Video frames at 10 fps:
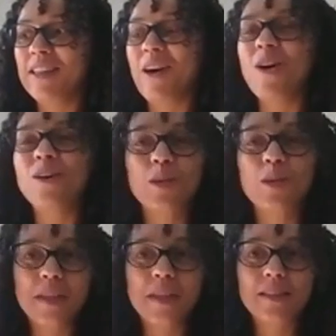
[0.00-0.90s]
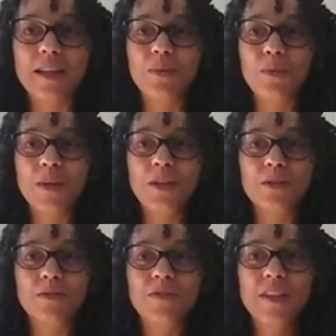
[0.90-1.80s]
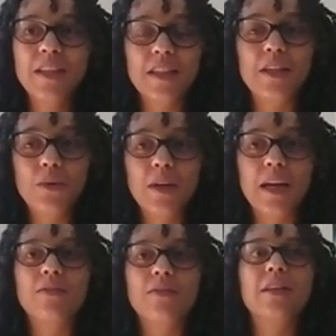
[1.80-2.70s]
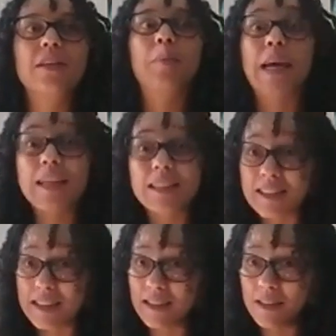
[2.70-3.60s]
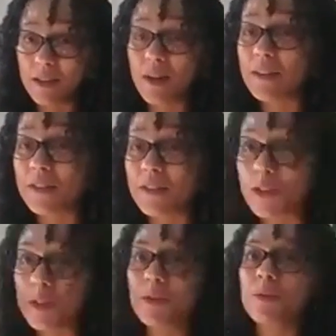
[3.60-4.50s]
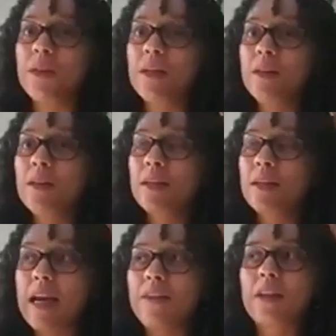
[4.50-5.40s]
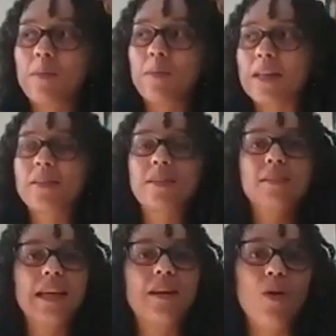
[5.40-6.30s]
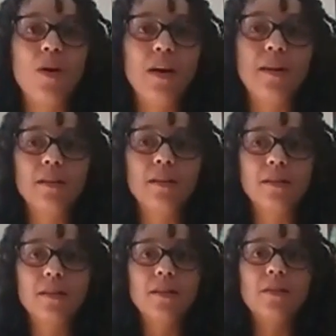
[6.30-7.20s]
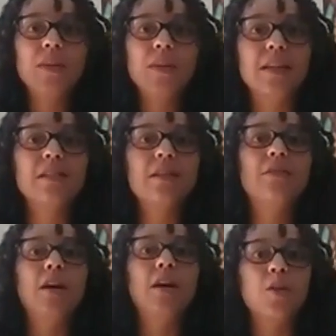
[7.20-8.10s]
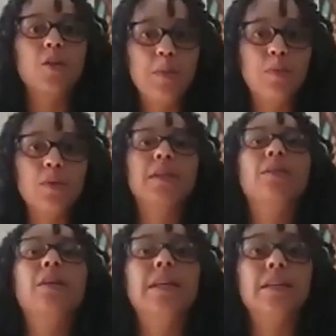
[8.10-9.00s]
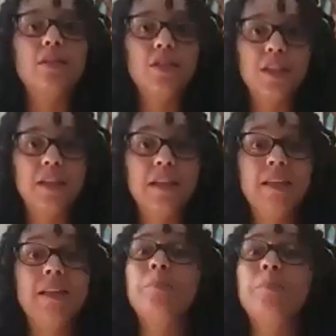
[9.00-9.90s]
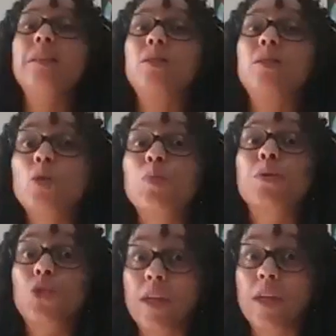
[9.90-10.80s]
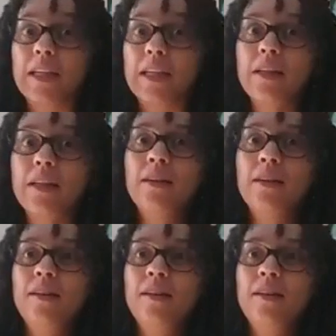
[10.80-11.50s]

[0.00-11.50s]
it also means that when you're feeling, you have the capacity, you don't have to, but you have the capacity to take on the feelings of other people and their energy, and it can be super draining.